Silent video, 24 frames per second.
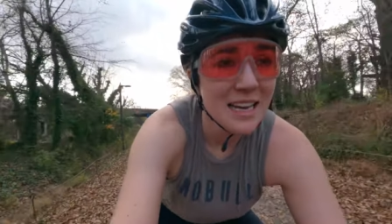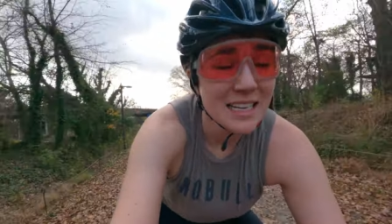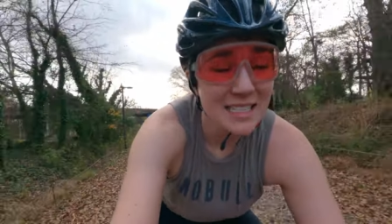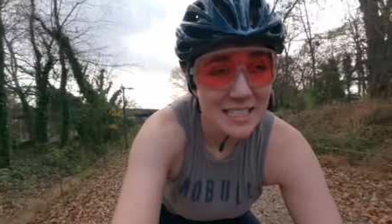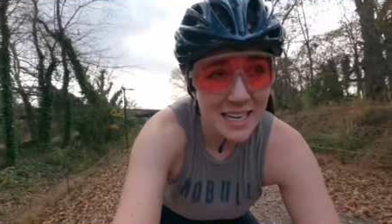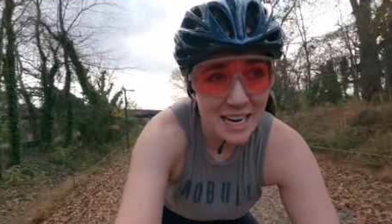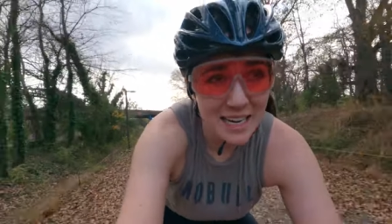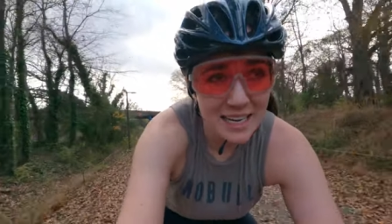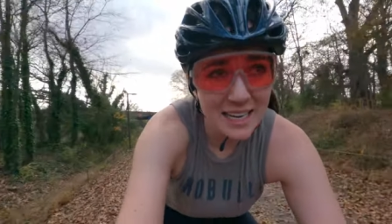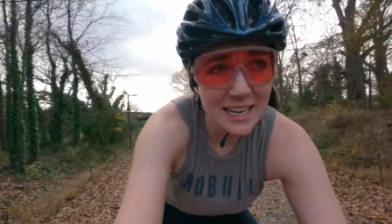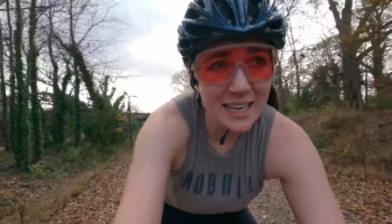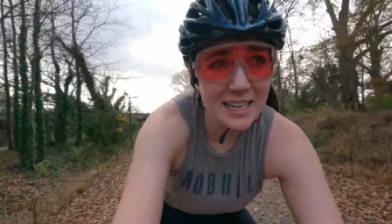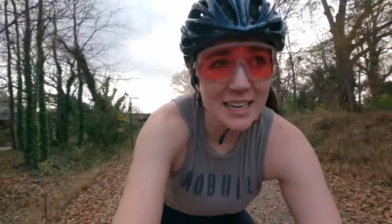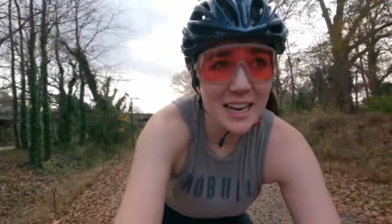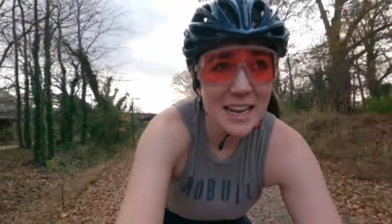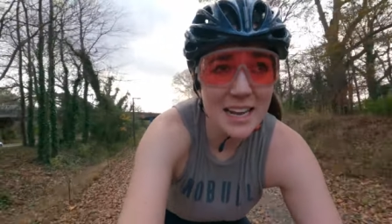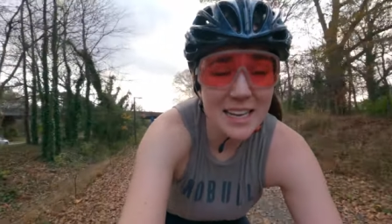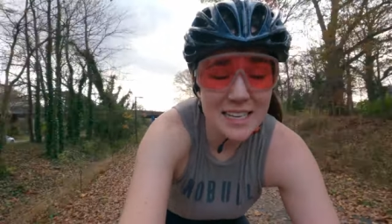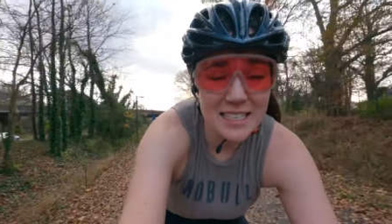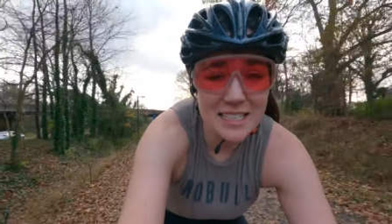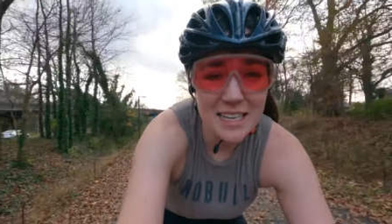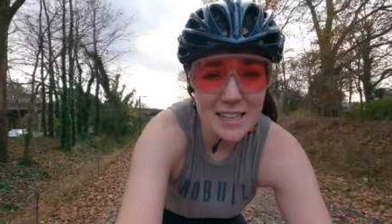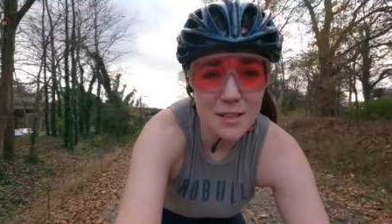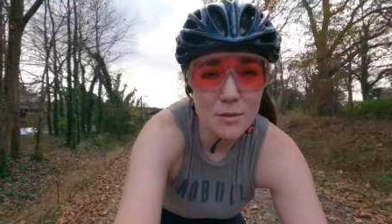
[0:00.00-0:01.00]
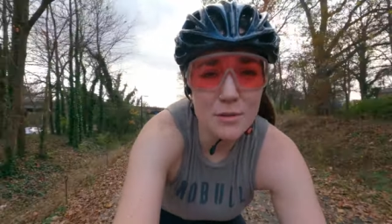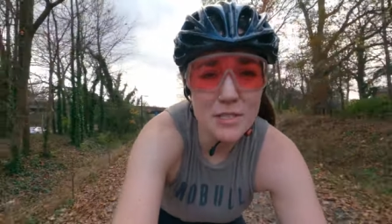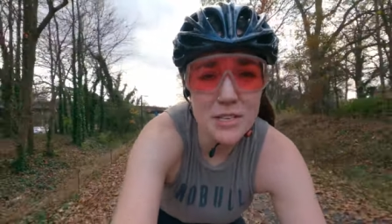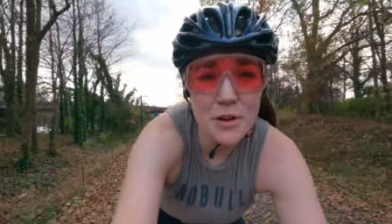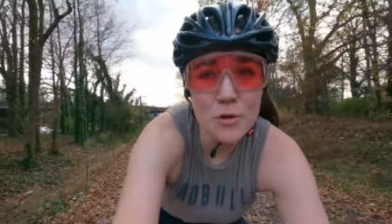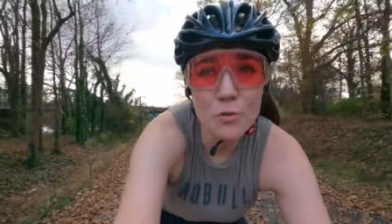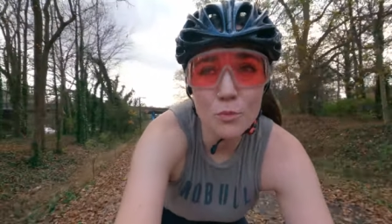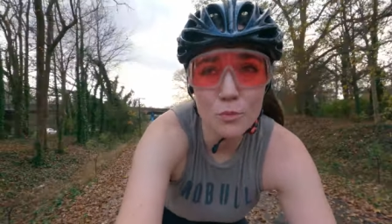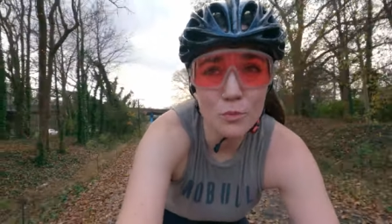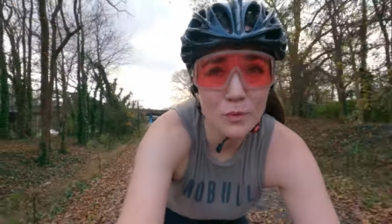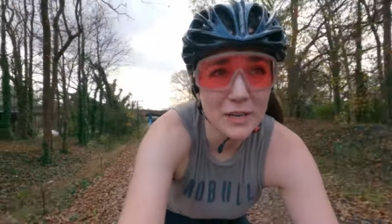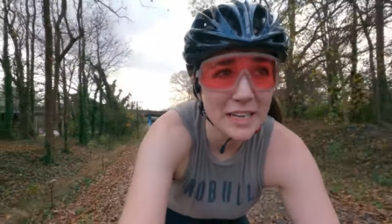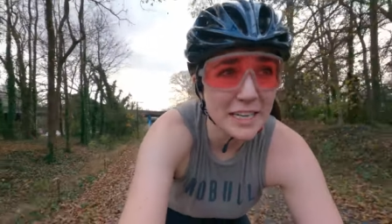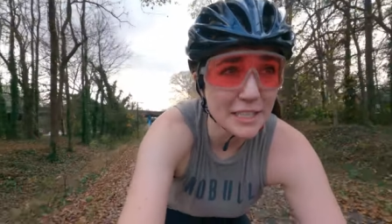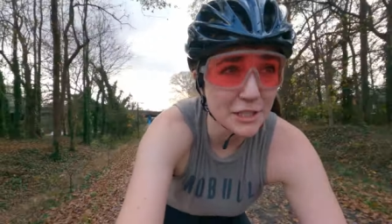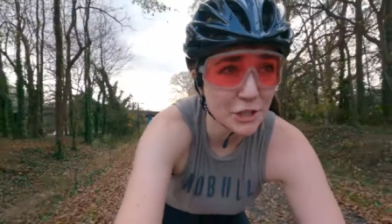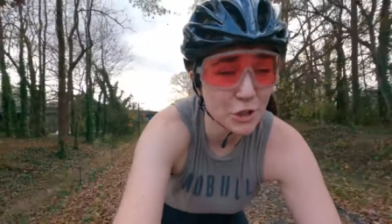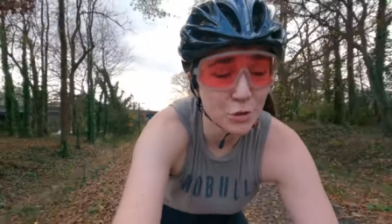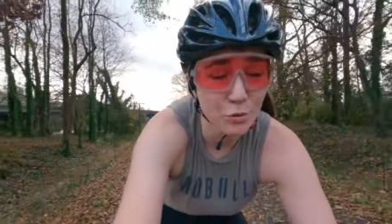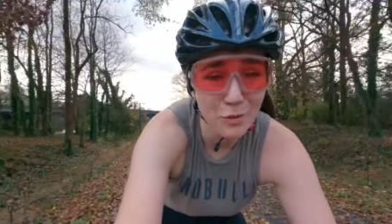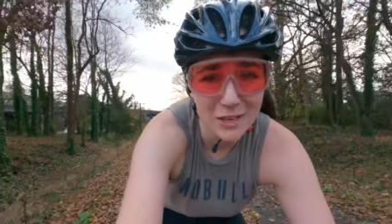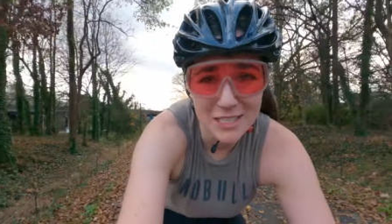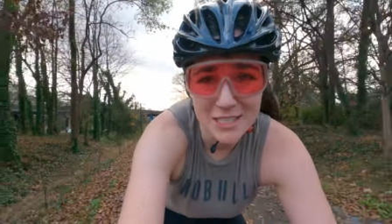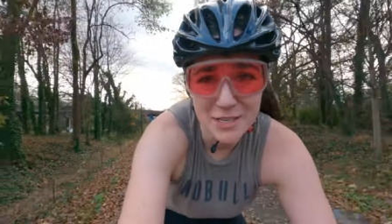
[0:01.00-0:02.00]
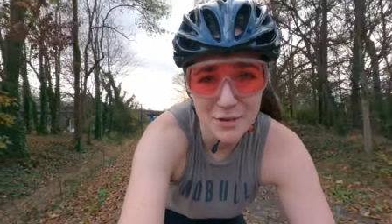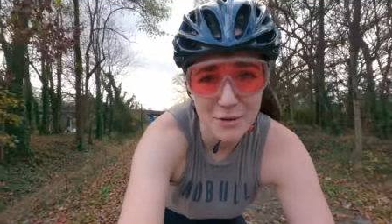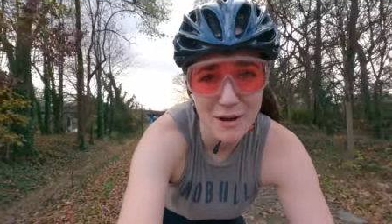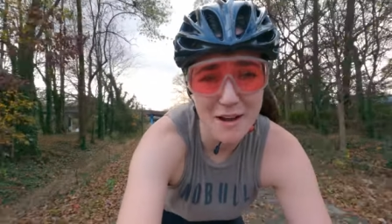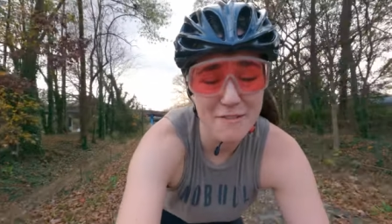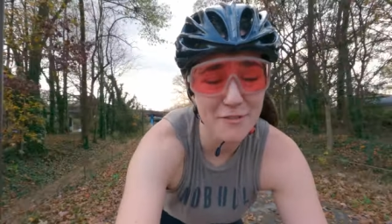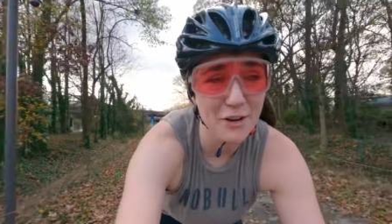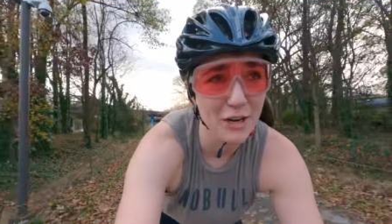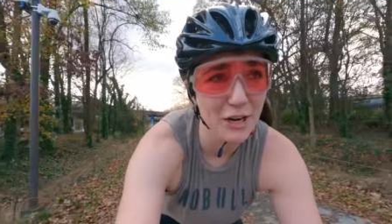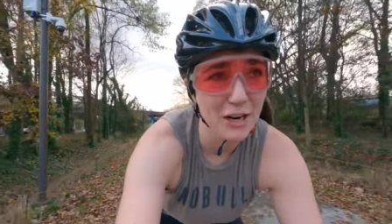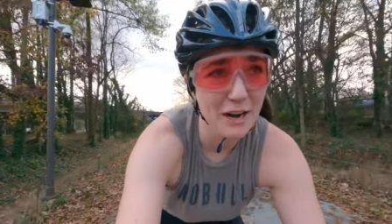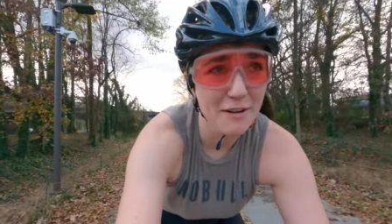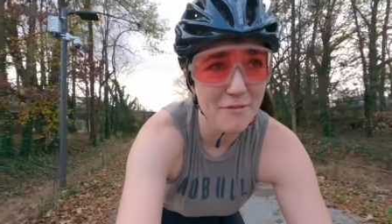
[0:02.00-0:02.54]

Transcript: Second is that there was no reach whatsoever.